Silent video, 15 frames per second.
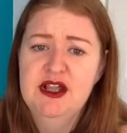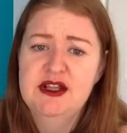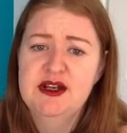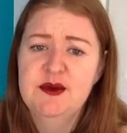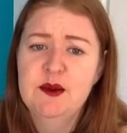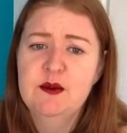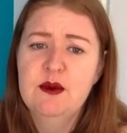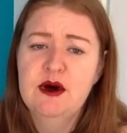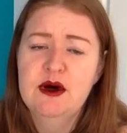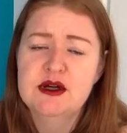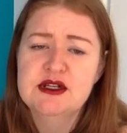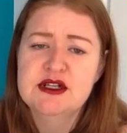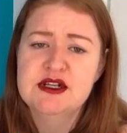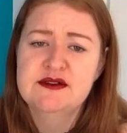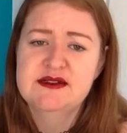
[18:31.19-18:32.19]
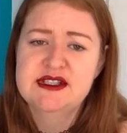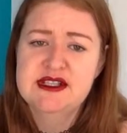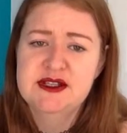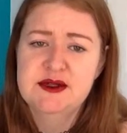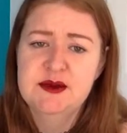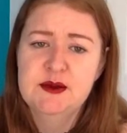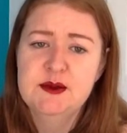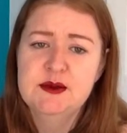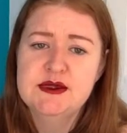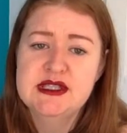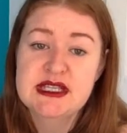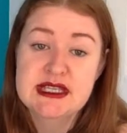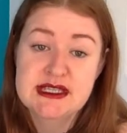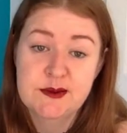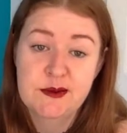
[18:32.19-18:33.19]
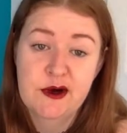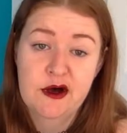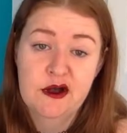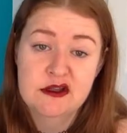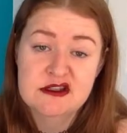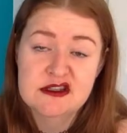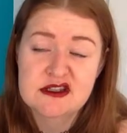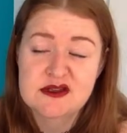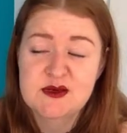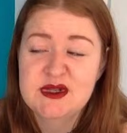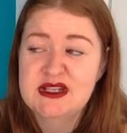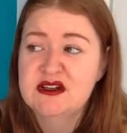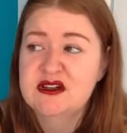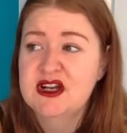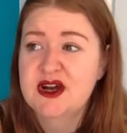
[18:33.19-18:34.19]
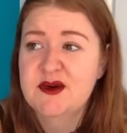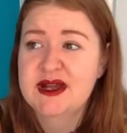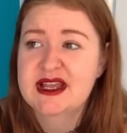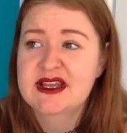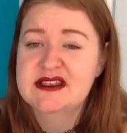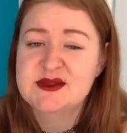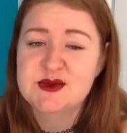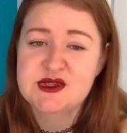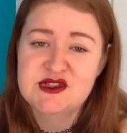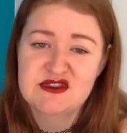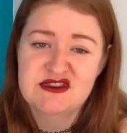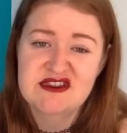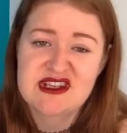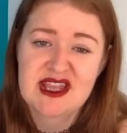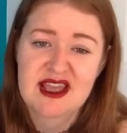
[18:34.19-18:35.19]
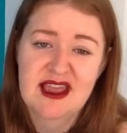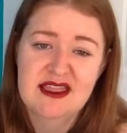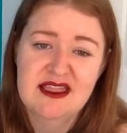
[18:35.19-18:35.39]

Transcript: You know, we walked over to see St Paul's because we couldn't go in because it was Sunday,